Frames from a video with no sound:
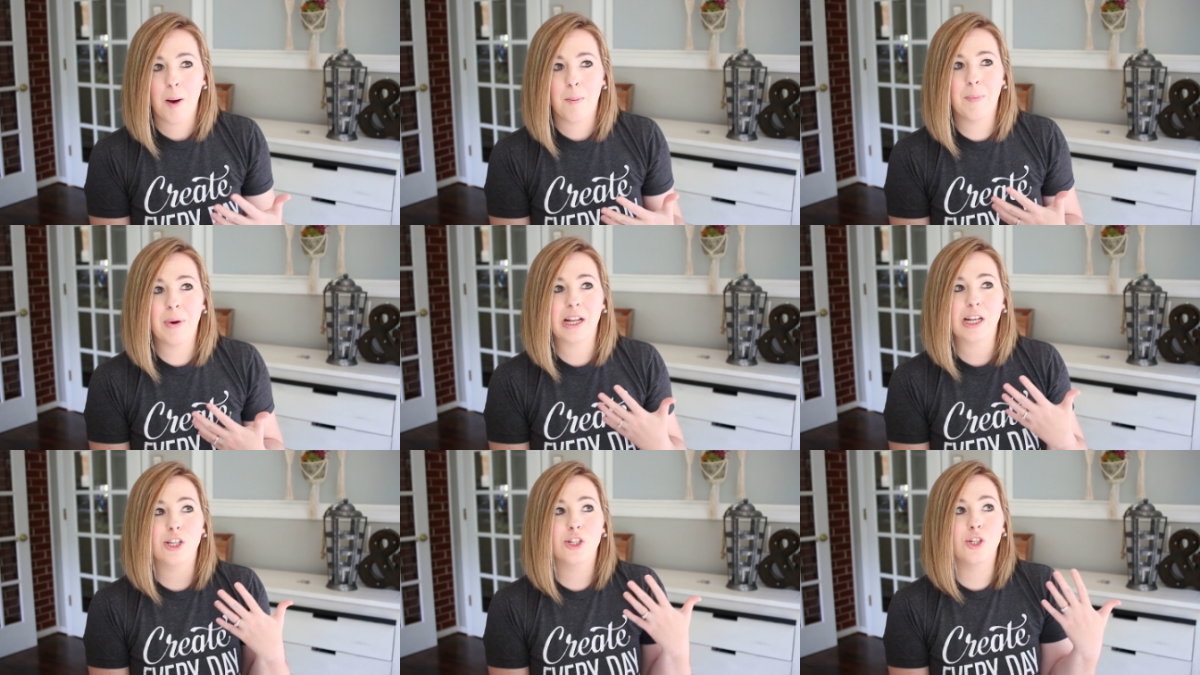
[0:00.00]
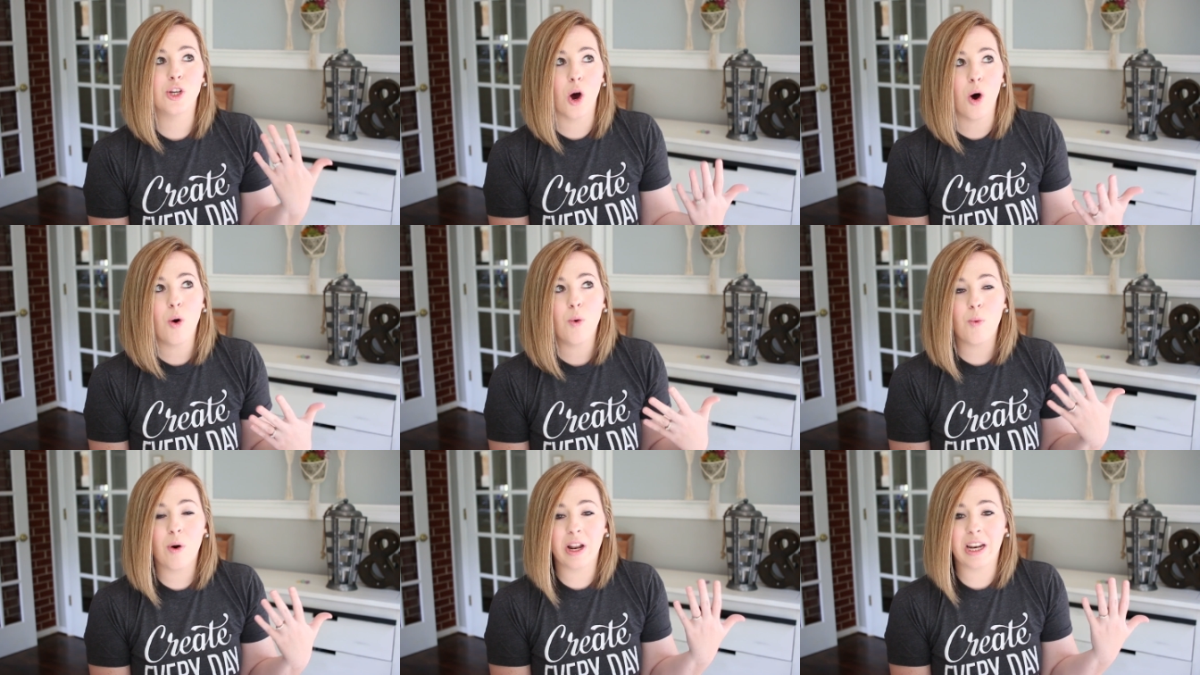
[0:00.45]
but
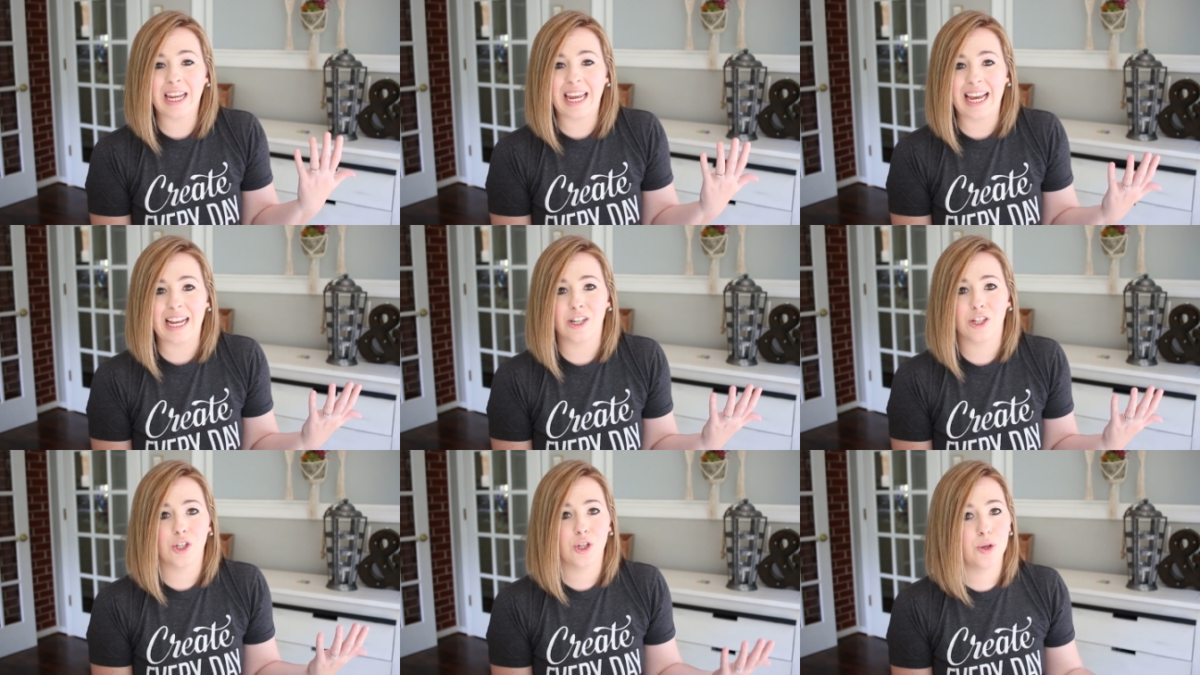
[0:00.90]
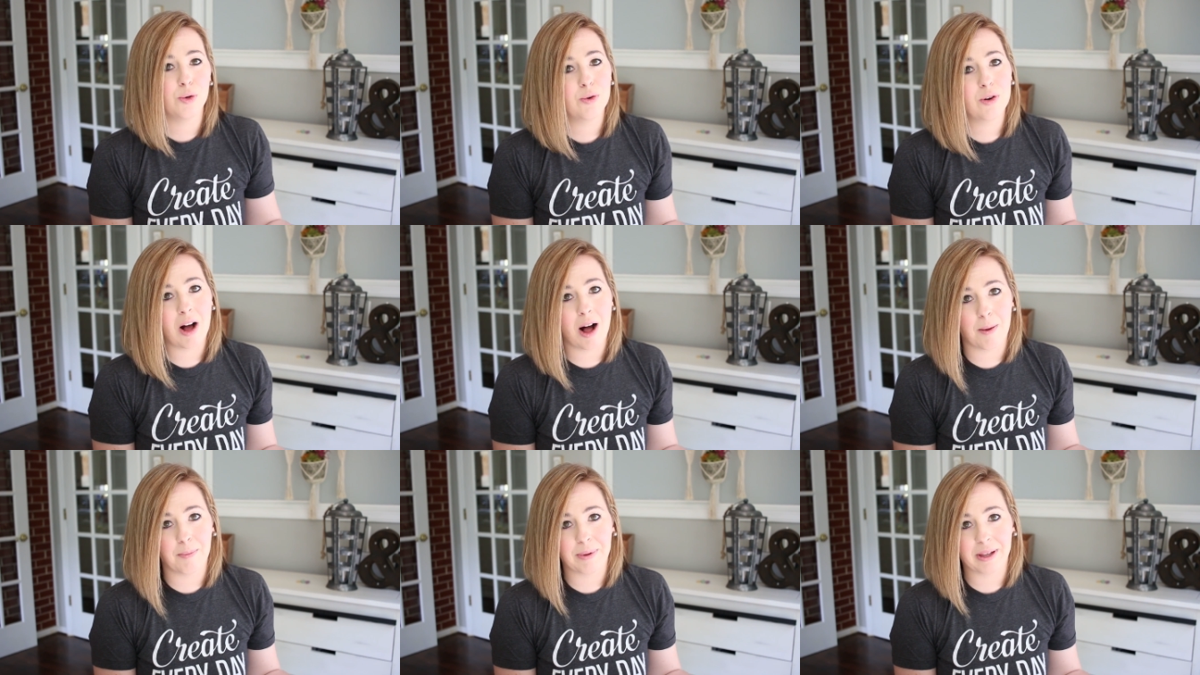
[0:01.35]
don't want to get too
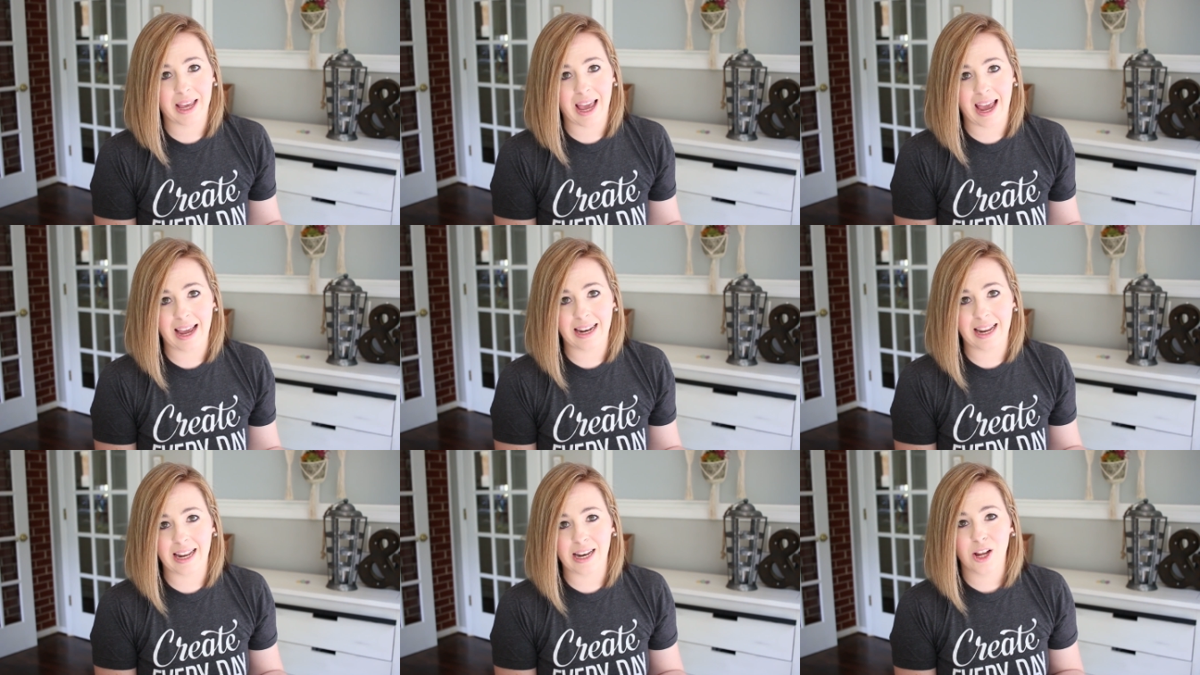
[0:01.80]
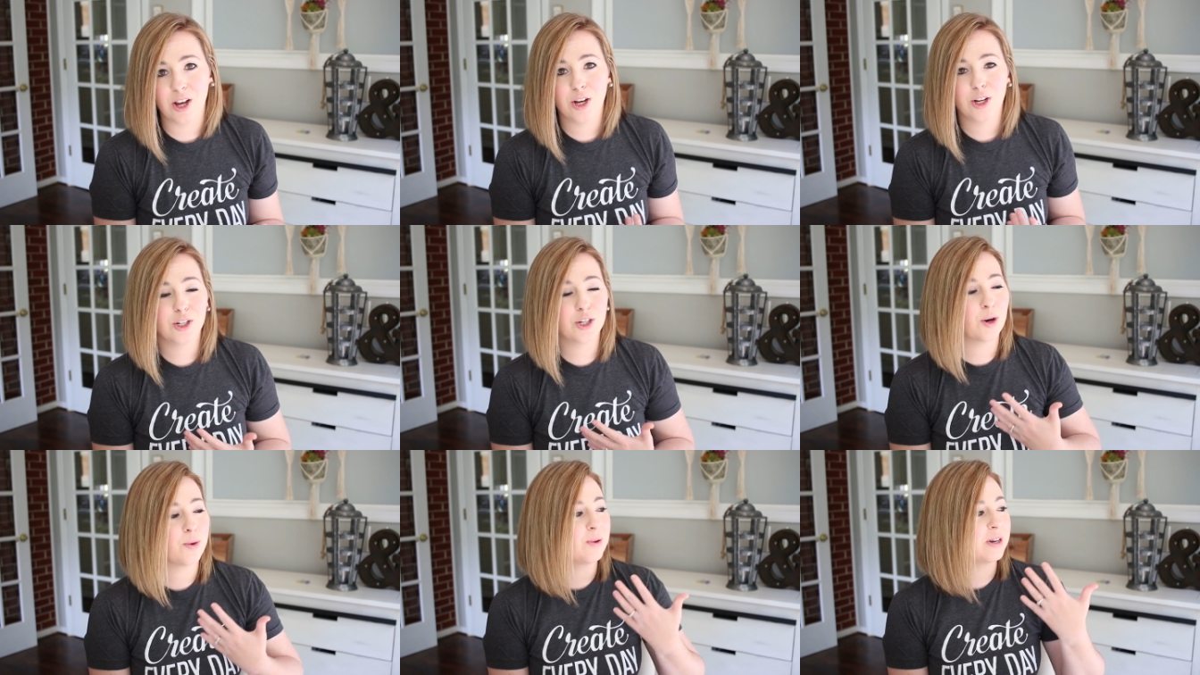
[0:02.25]
complicated,
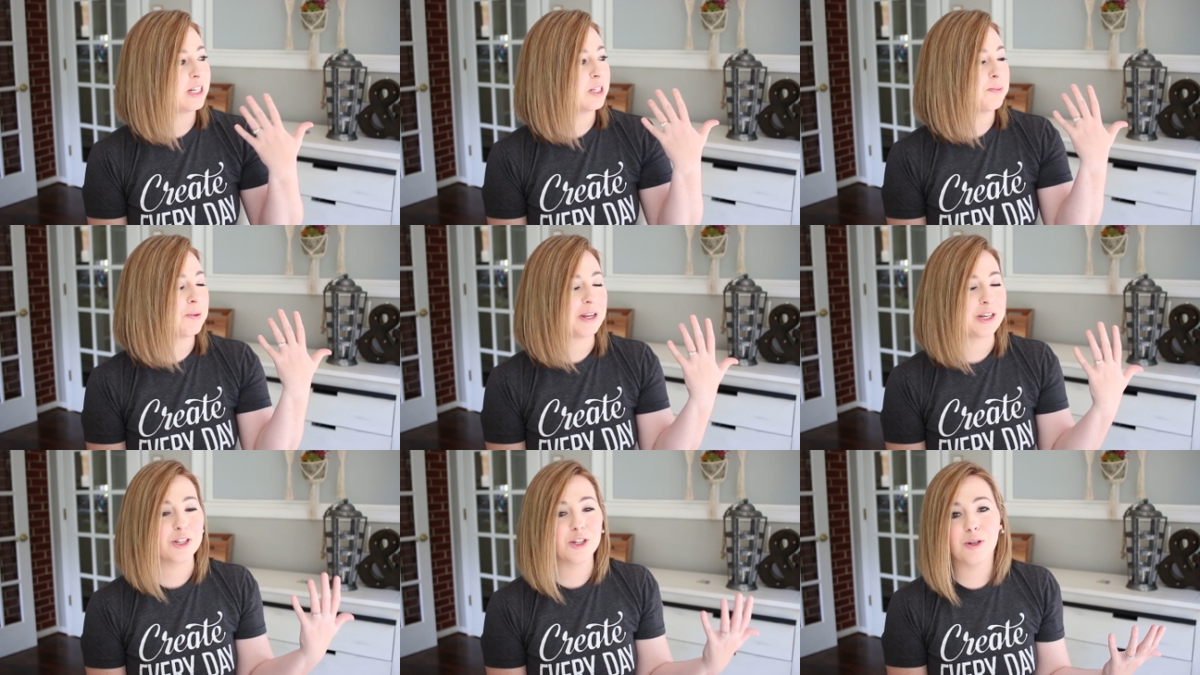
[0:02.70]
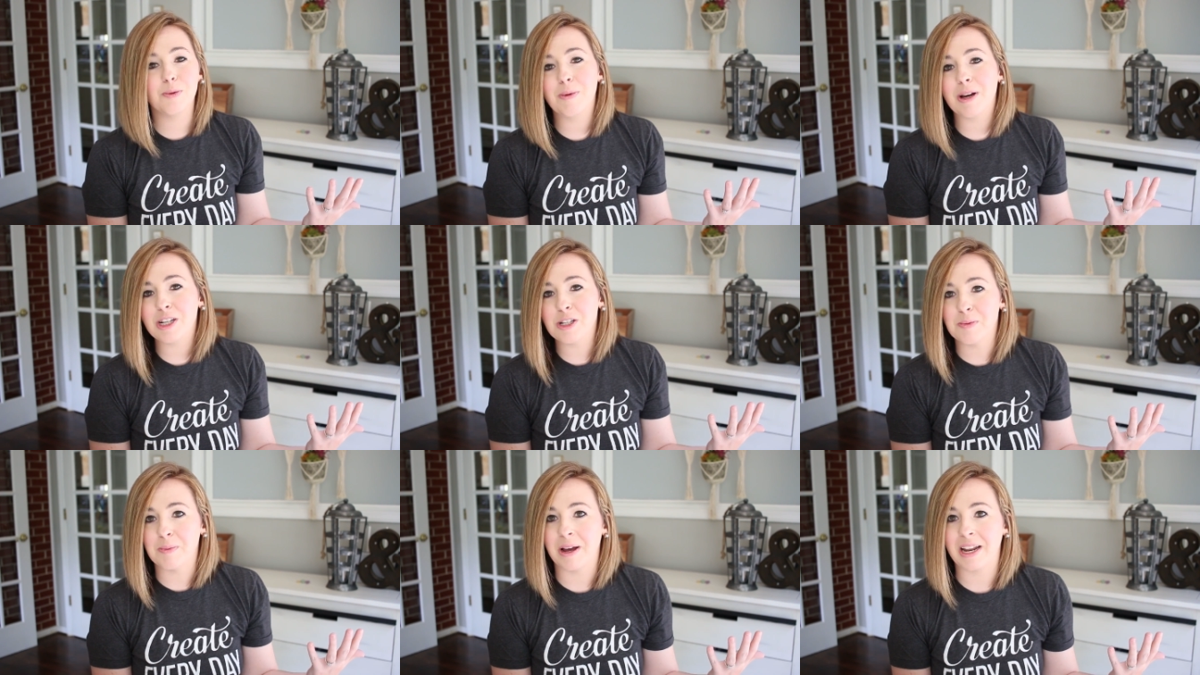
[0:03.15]
don't want to spend too
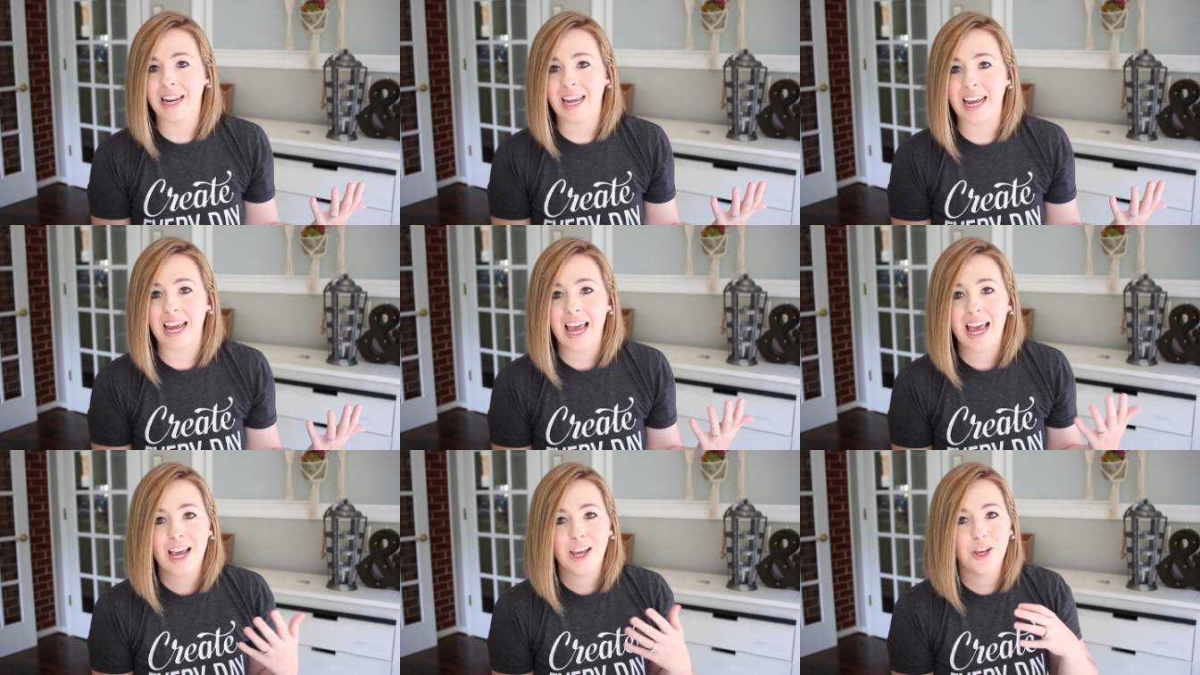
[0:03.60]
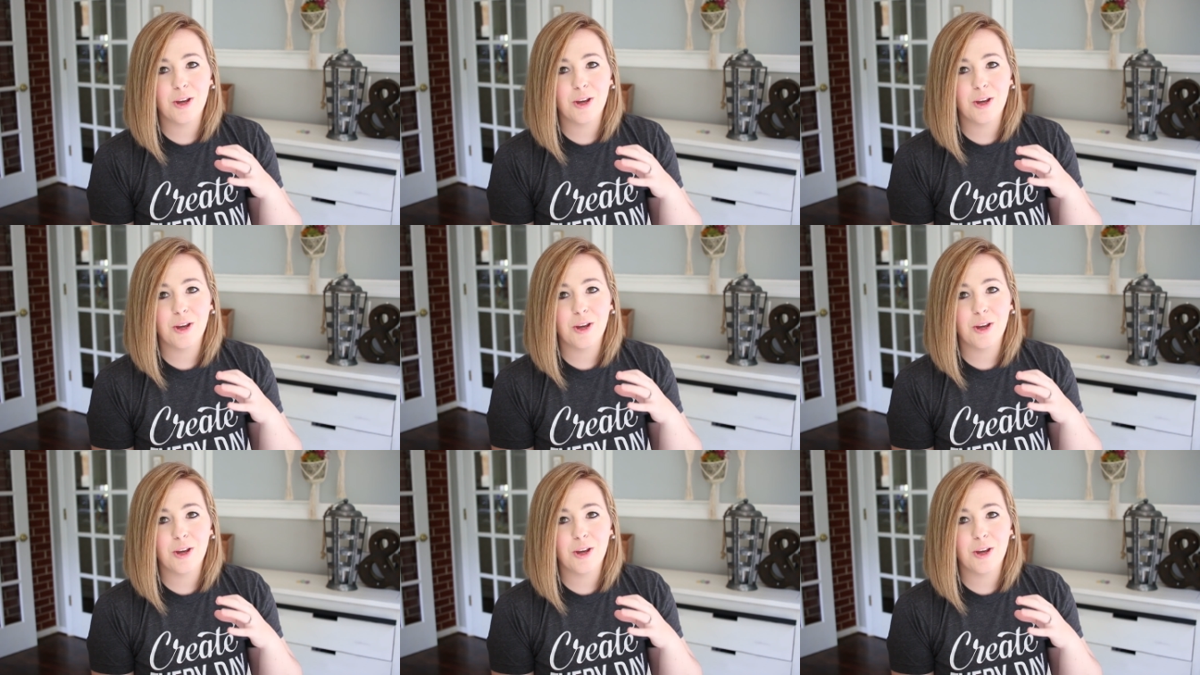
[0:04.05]
much money,